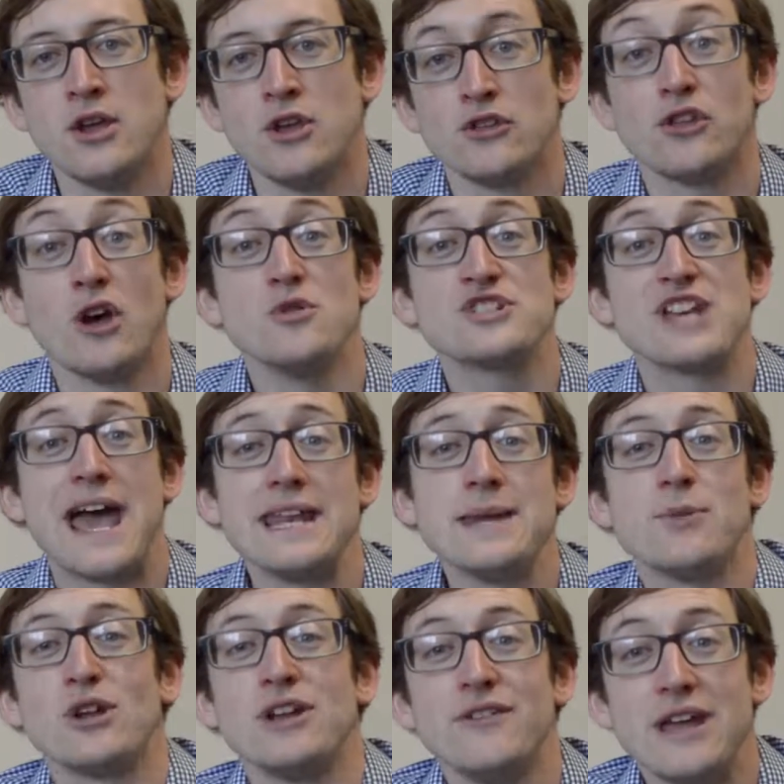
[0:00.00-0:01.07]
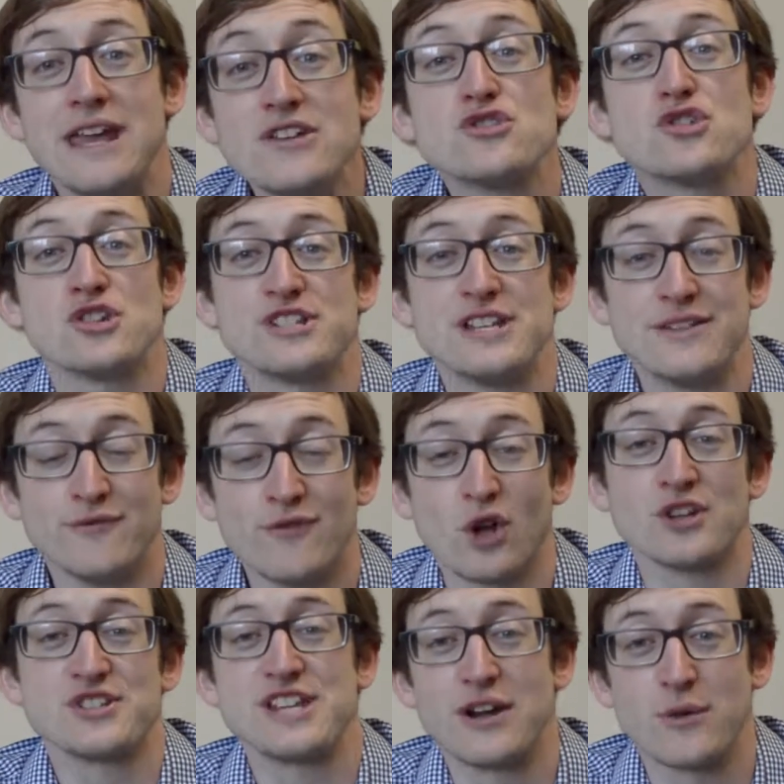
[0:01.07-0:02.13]
So to anybody interested in
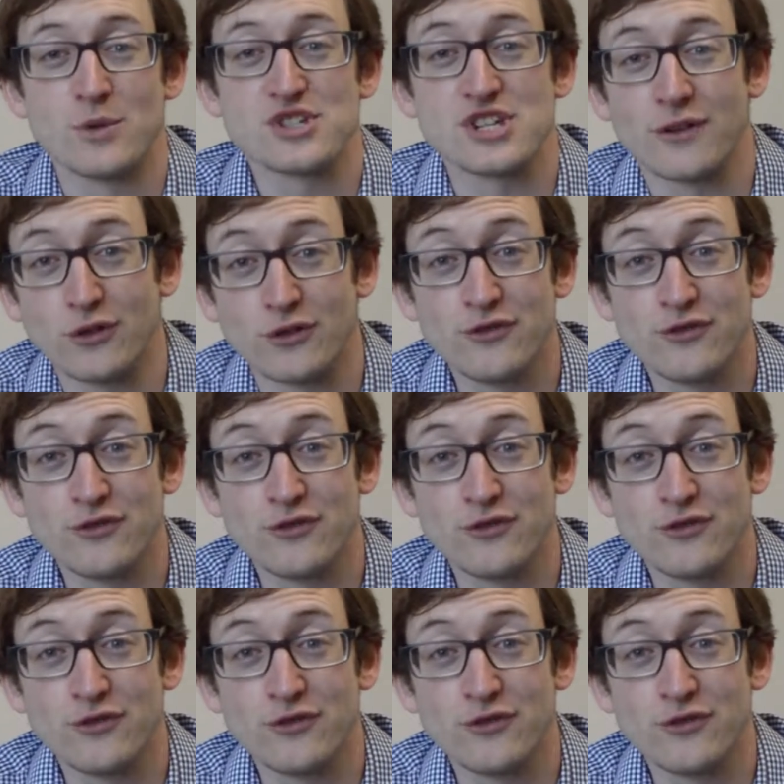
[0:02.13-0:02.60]
volunteering with Sheffield